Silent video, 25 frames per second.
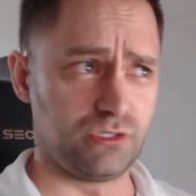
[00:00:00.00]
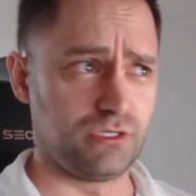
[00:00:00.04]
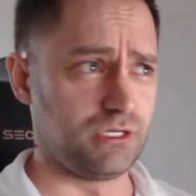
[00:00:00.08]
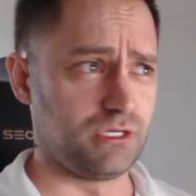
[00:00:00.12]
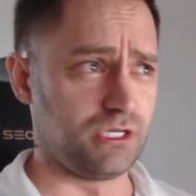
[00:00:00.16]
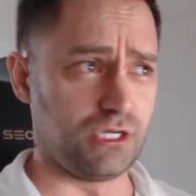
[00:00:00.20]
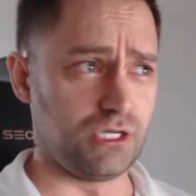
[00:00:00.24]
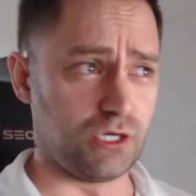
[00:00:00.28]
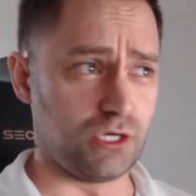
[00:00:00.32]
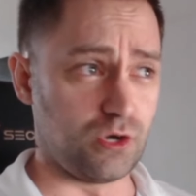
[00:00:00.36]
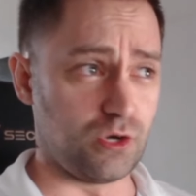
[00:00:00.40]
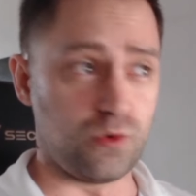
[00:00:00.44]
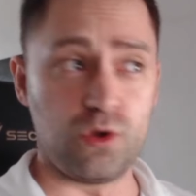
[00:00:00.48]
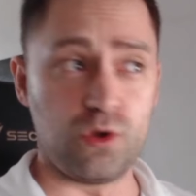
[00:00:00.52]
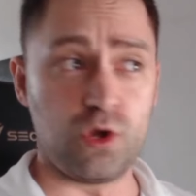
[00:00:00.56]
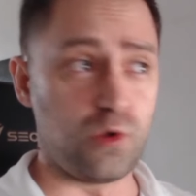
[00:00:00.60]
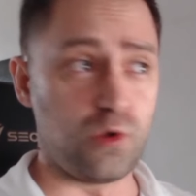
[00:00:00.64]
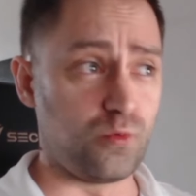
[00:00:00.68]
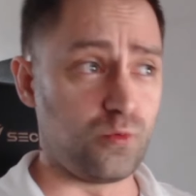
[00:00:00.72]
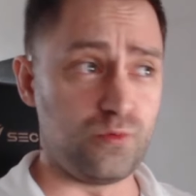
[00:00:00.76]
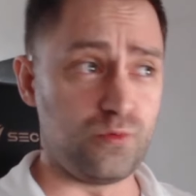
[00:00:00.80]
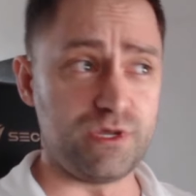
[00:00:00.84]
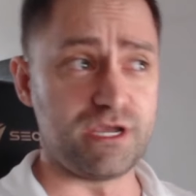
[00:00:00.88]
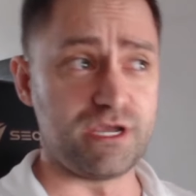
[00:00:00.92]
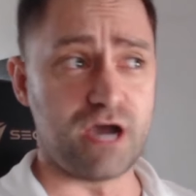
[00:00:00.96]
You know,
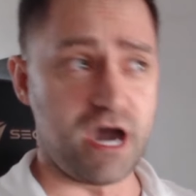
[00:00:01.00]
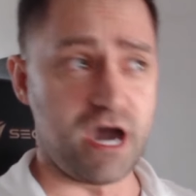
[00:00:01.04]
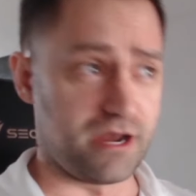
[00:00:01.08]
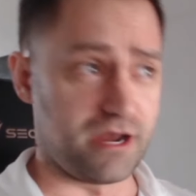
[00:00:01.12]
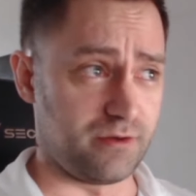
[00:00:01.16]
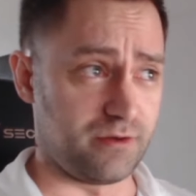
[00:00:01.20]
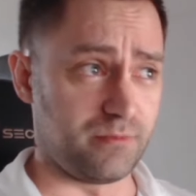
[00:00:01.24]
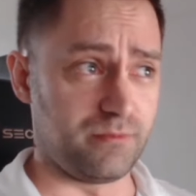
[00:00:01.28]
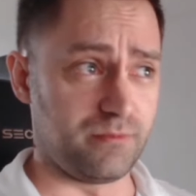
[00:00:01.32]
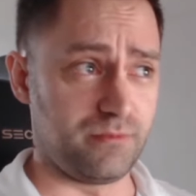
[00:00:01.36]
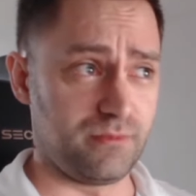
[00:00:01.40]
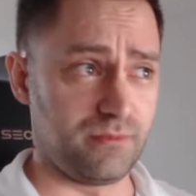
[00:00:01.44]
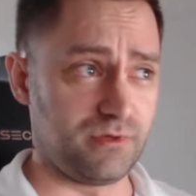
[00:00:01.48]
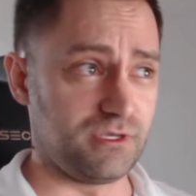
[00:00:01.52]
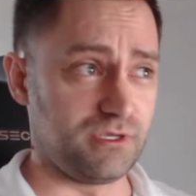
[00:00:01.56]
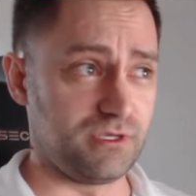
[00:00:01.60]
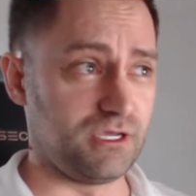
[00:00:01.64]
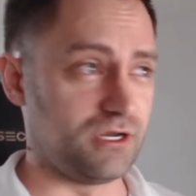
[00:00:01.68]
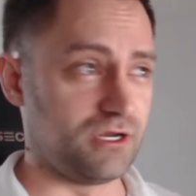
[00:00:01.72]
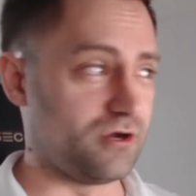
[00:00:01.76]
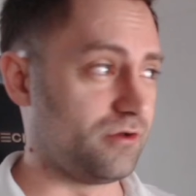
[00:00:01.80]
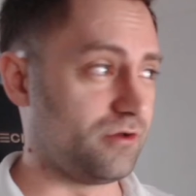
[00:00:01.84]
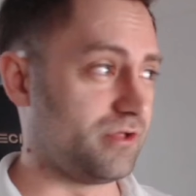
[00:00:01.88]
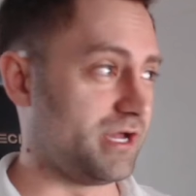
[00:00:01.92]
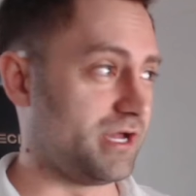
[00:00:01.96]
we got them. You
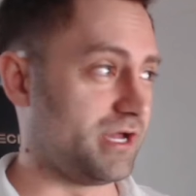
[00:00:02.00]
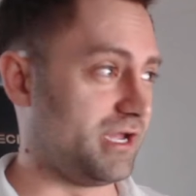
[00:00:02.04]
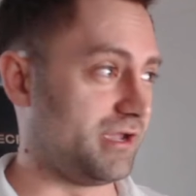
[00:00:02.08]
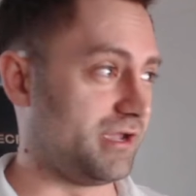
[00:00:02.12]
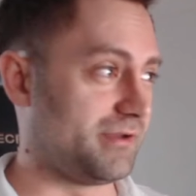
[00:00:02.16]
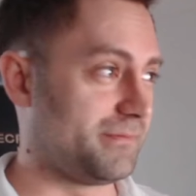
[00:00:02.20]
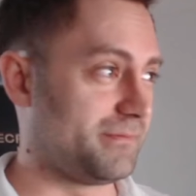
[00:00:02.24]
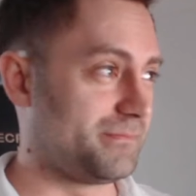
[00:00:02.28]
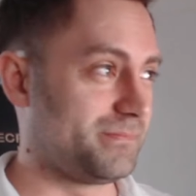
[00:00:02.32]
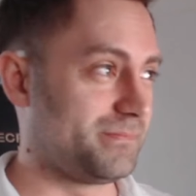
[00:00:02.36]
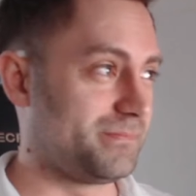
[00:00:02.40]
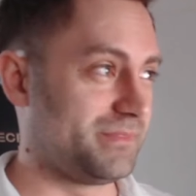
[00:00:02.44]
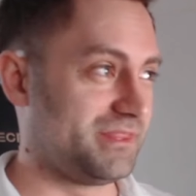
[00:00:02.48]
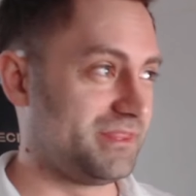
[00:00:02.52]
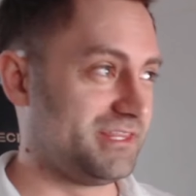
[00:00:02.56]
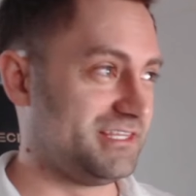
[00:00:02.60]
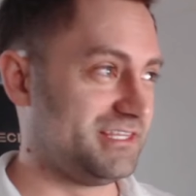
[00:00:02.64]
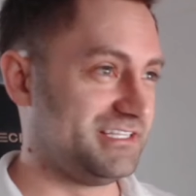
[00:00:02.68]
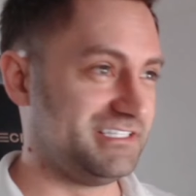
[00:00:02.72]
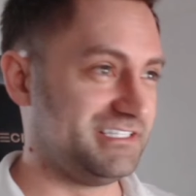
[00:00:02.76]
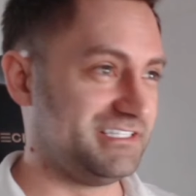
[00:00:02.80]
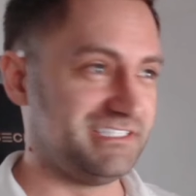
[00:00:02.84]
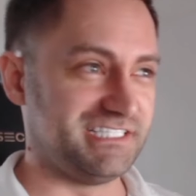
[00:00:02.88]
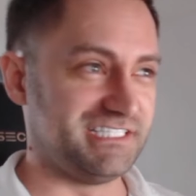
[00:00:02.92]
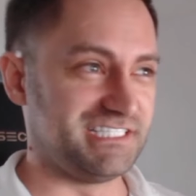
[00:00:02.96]
know, like
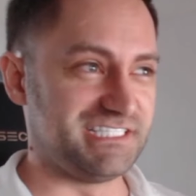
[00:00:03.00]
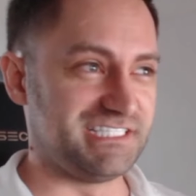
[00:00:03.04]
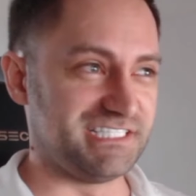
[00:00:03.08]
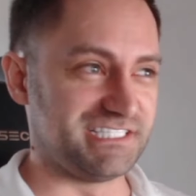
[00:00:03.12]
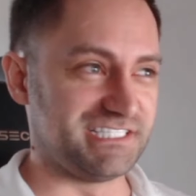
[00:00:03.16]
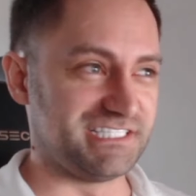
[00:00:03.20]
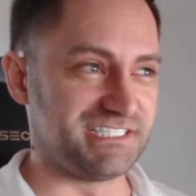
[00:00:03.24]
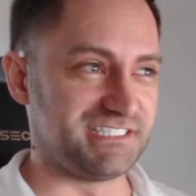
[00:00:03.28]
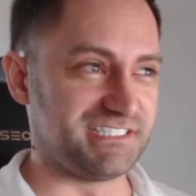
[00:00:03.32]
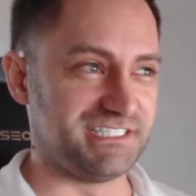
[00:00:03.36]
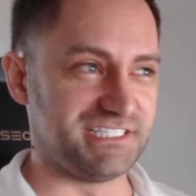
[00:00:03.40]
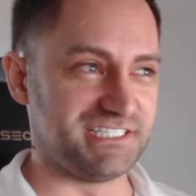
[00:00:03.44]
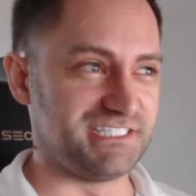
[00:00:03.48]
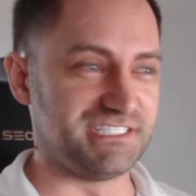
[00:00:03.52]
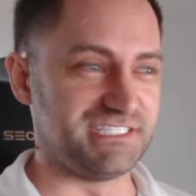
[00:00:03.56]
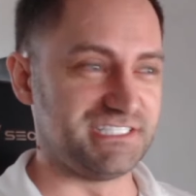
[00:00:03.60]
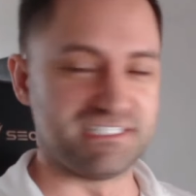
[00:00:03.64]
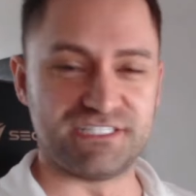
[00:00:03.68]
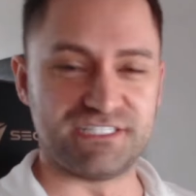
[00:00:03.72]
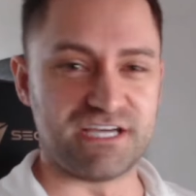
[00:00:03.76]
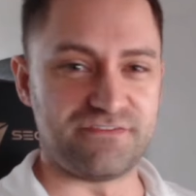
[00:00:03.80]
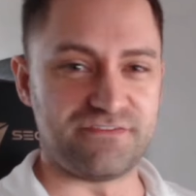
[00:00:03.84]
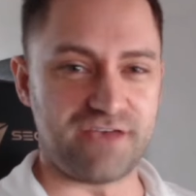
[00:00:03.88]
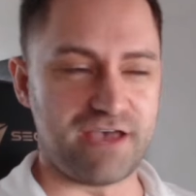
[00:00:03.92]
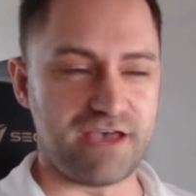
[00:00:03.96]
this is this is
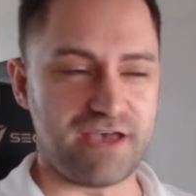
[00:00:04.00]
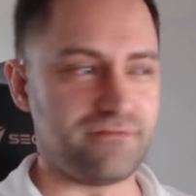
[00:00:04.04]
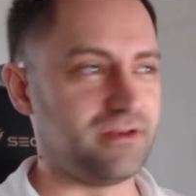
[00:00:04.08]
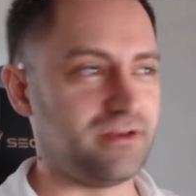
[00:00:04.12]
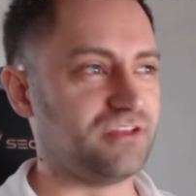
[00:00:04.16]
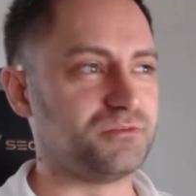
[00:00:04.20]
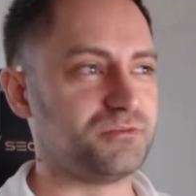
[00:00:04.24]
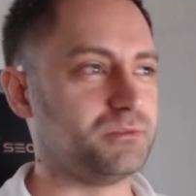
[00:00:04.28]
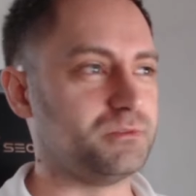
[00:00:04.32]
enough evidence, but